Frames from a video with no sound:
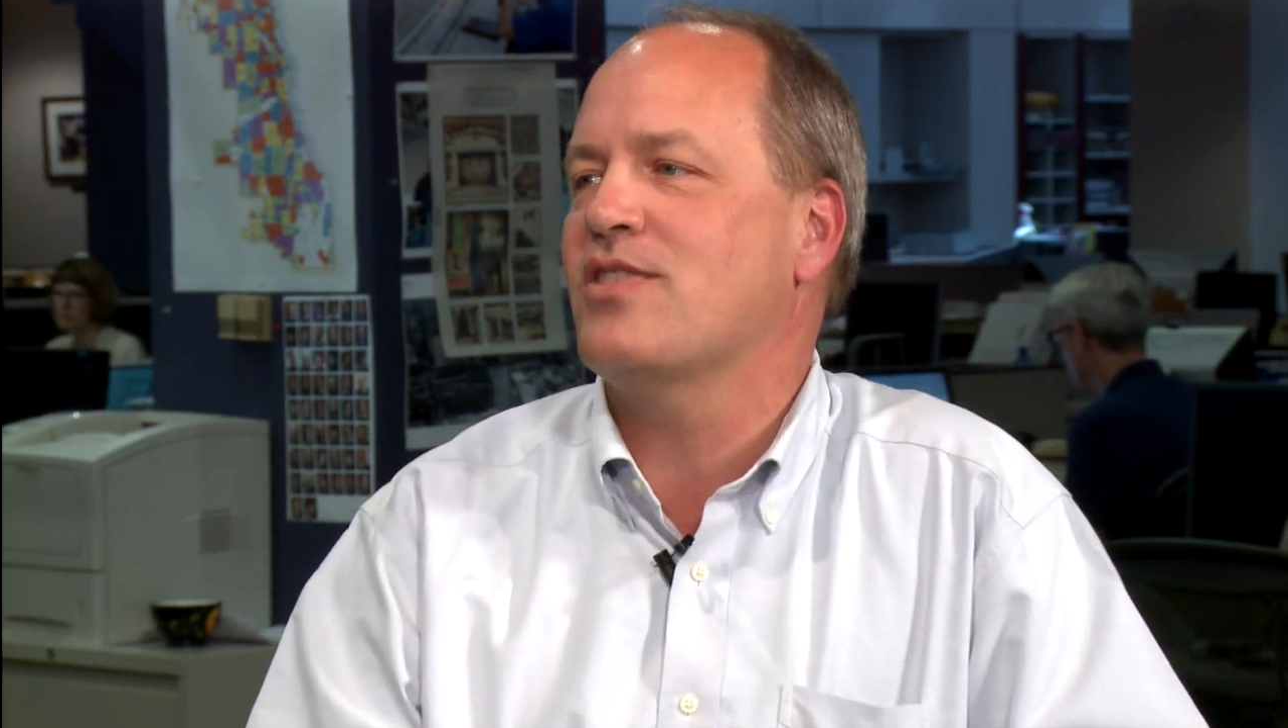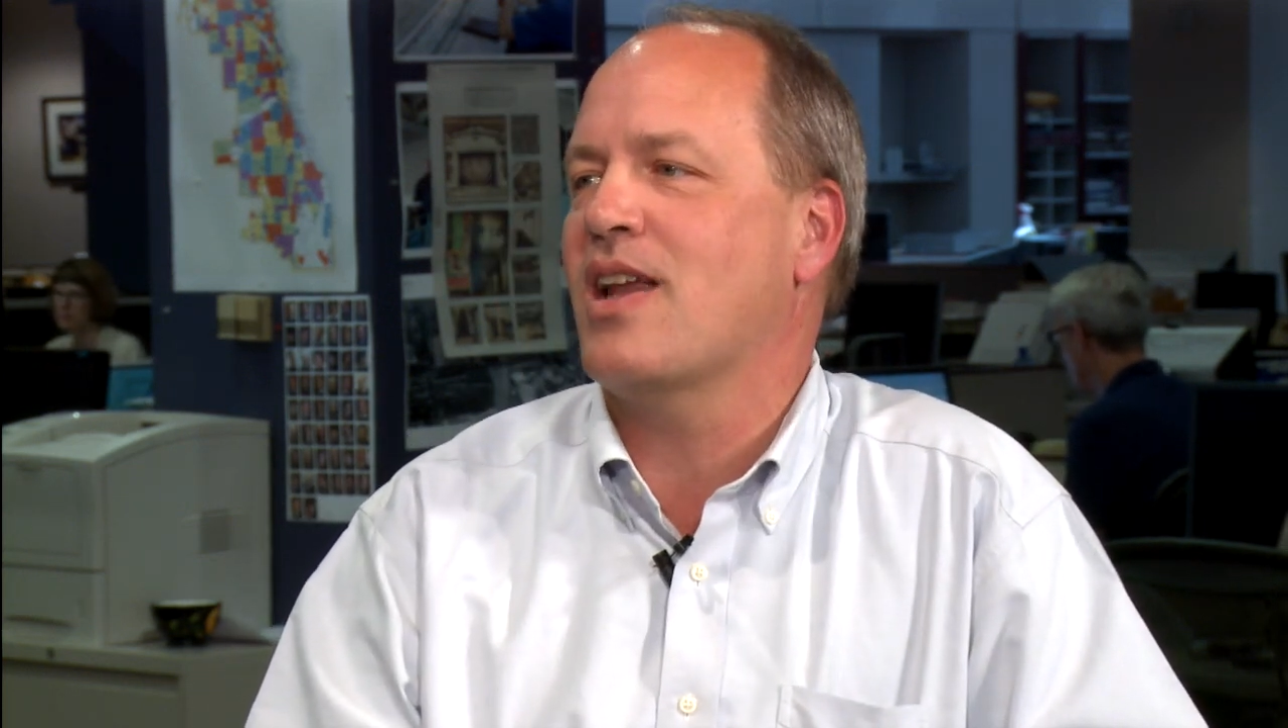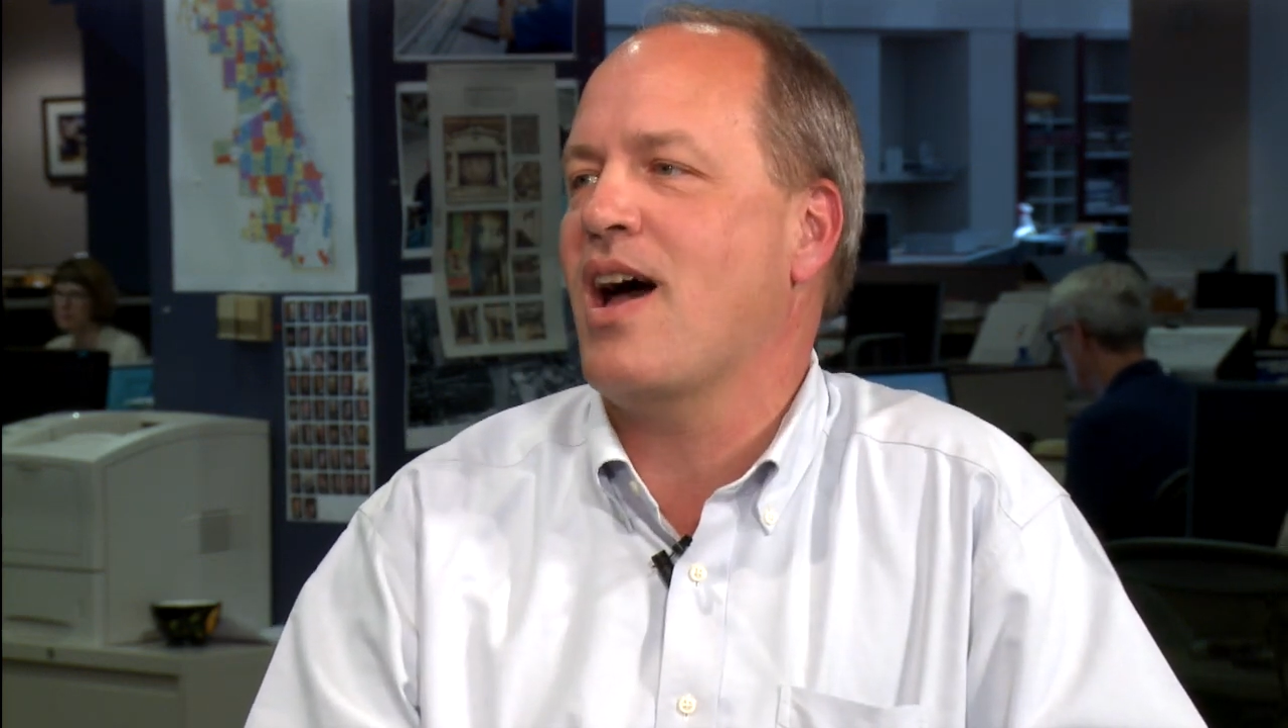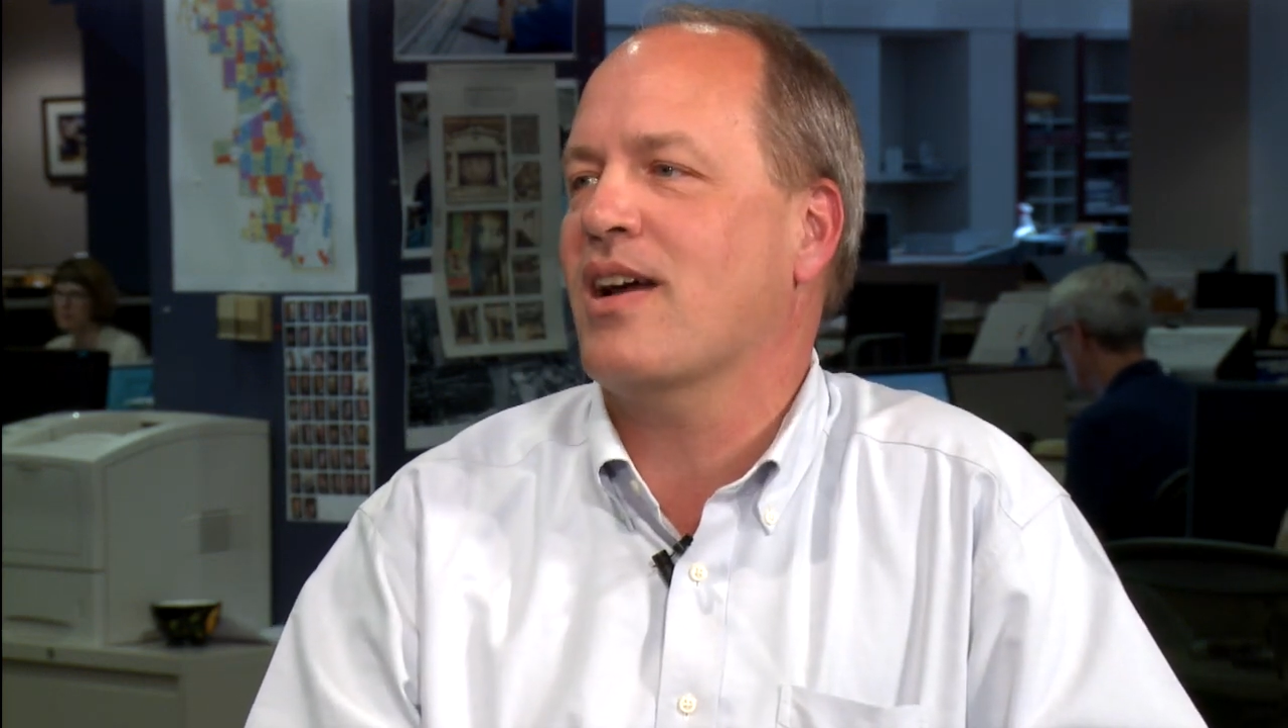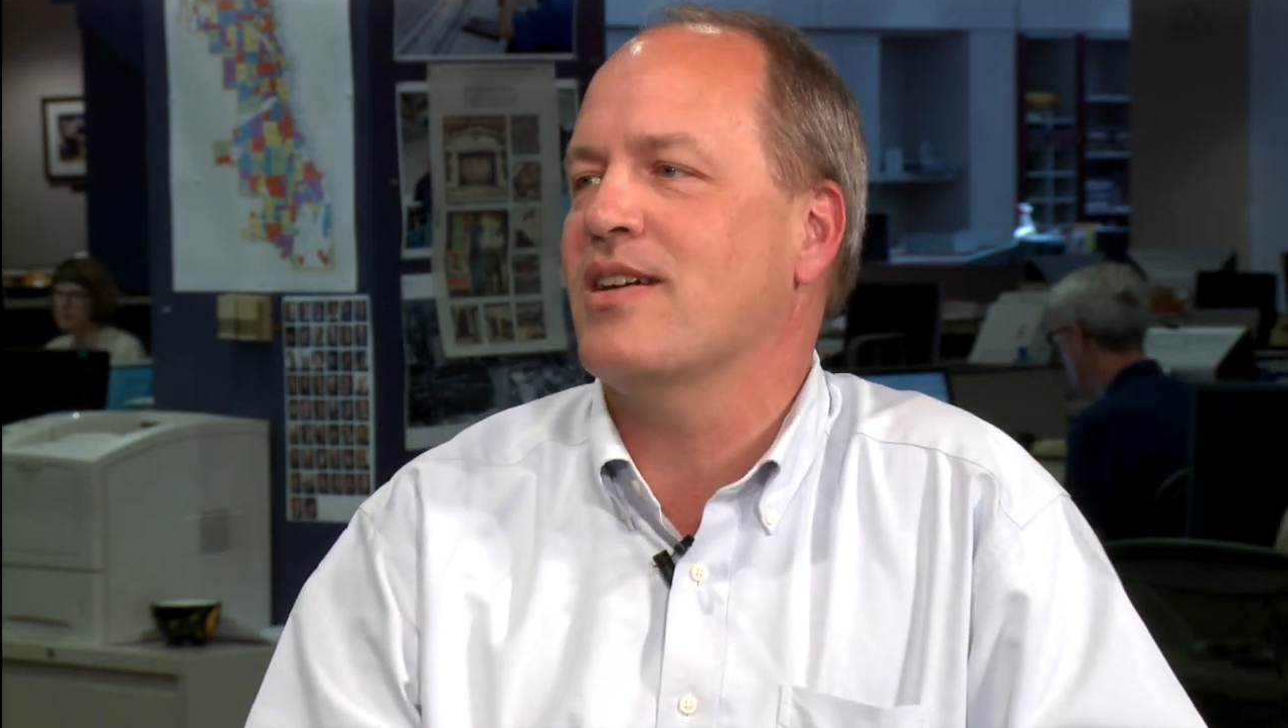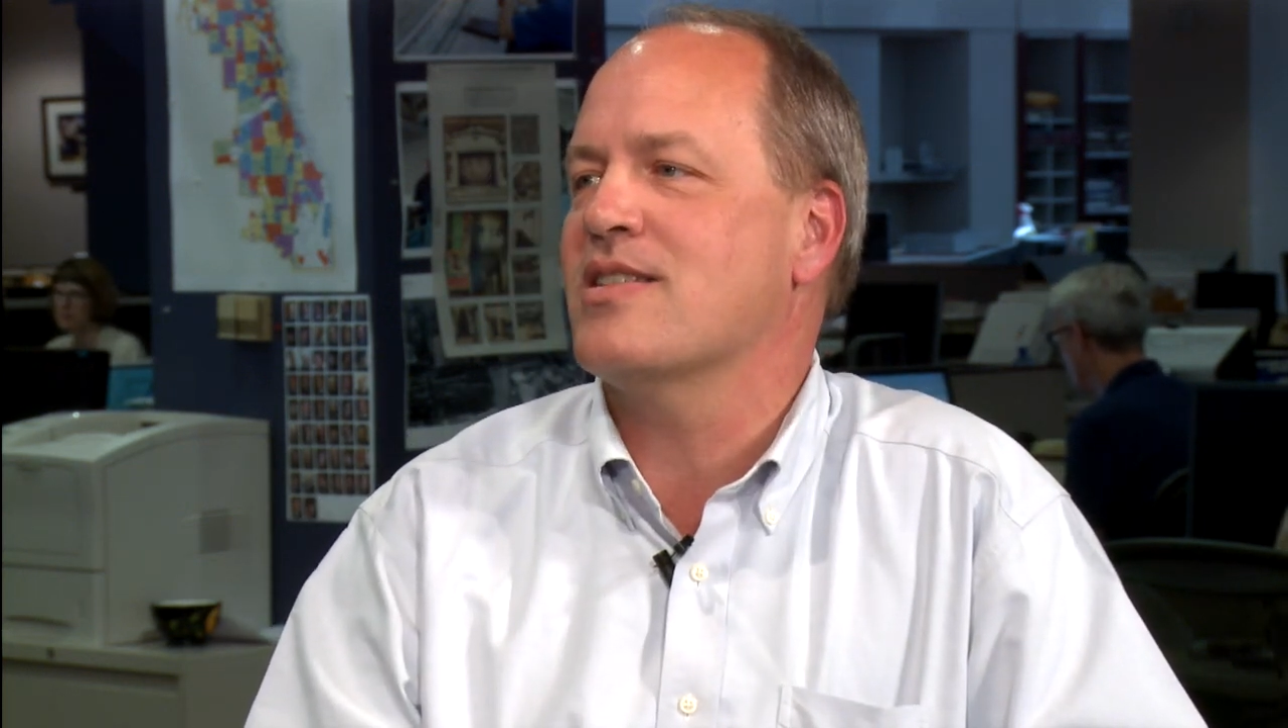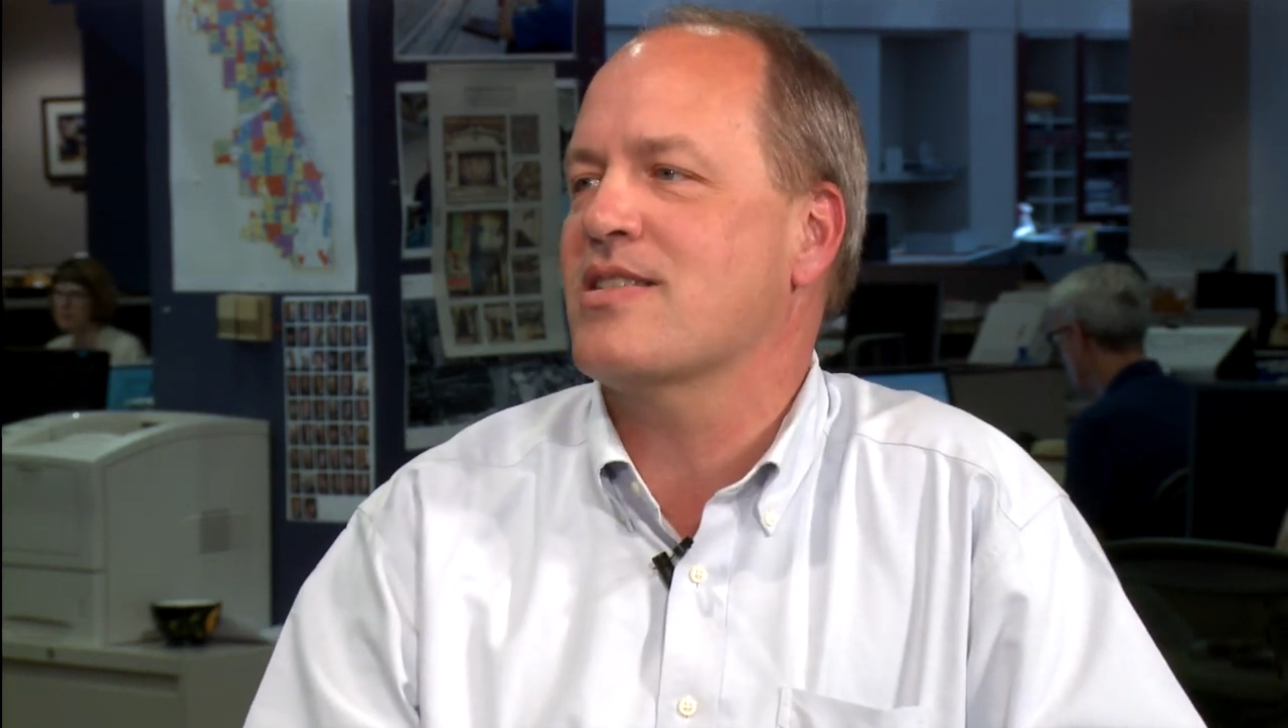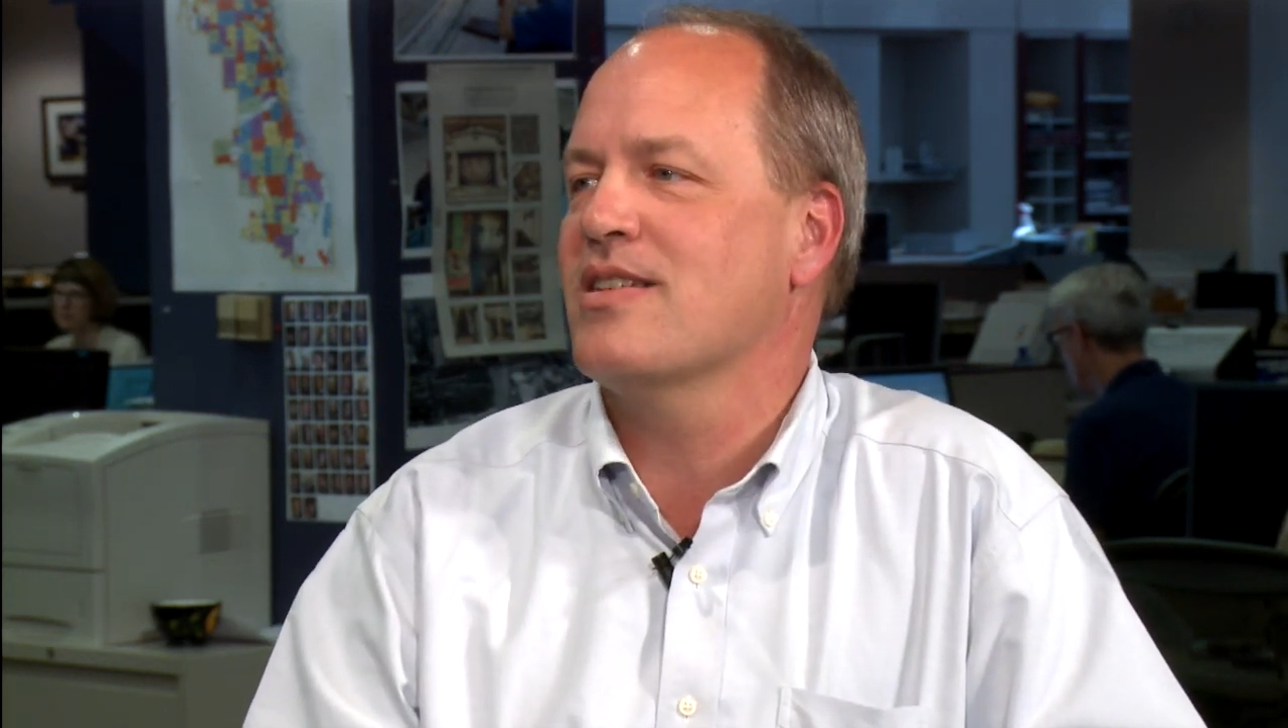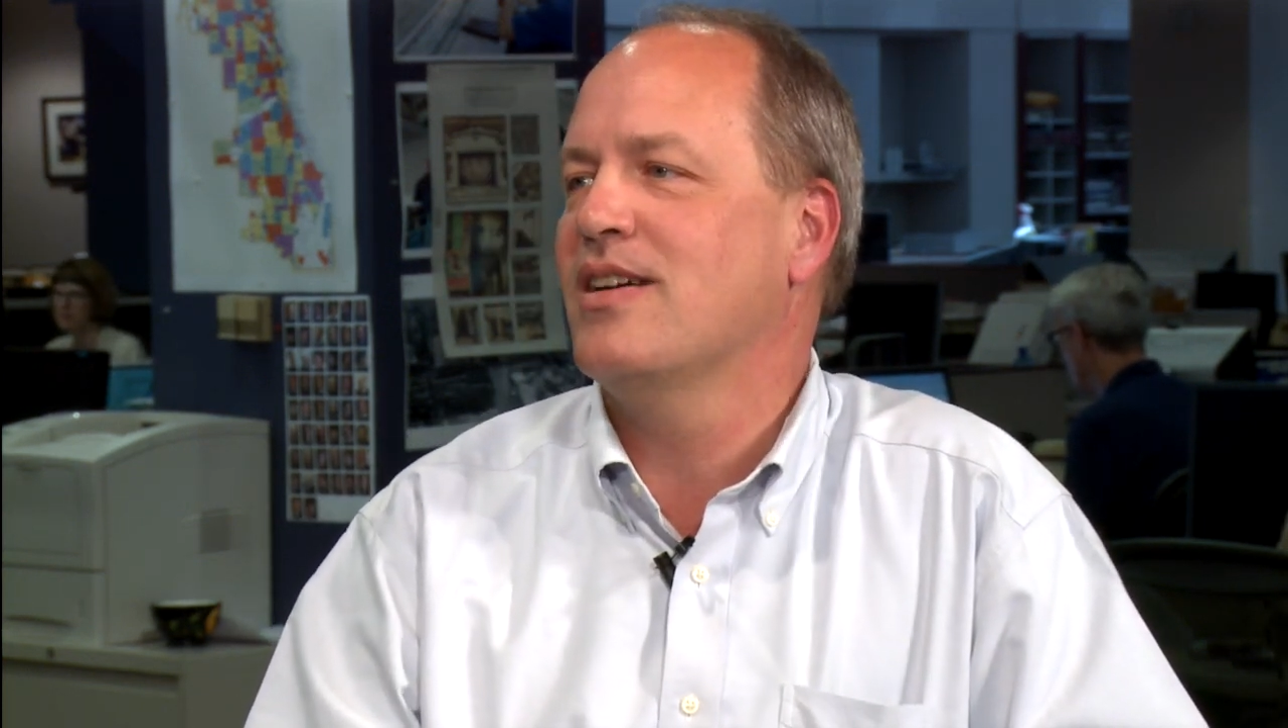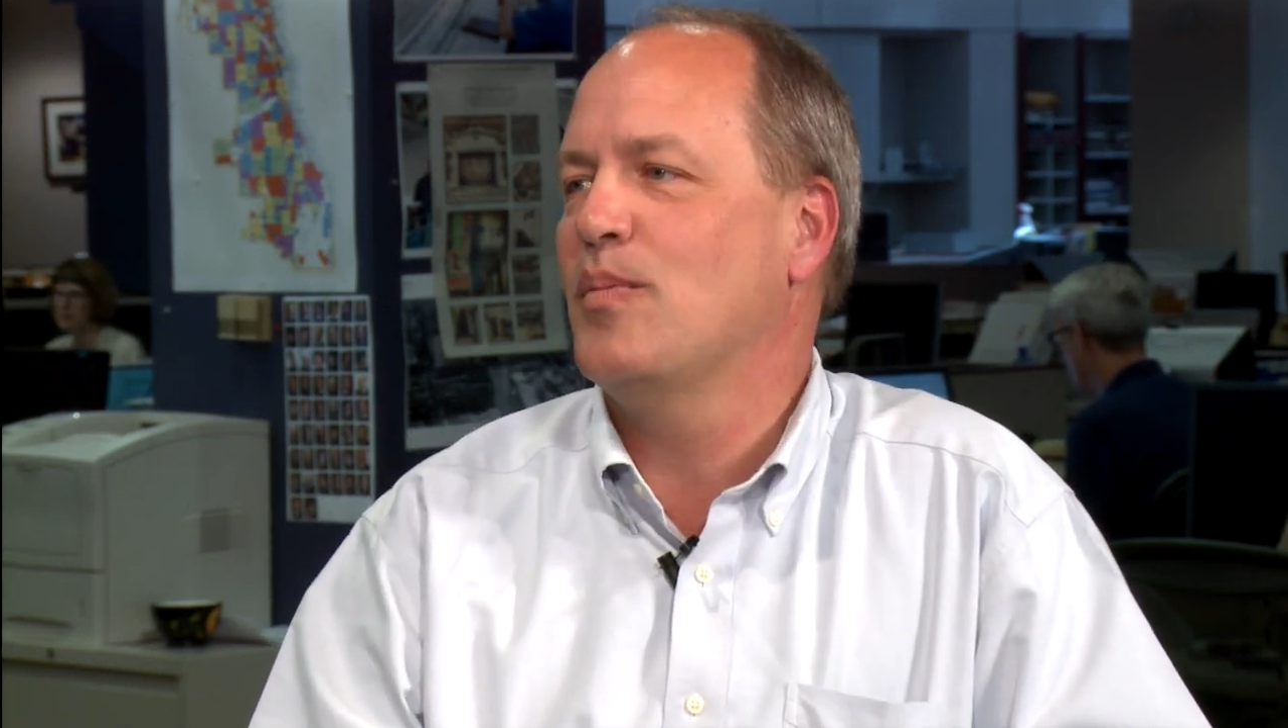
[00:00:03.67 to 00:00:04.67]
Tanaka's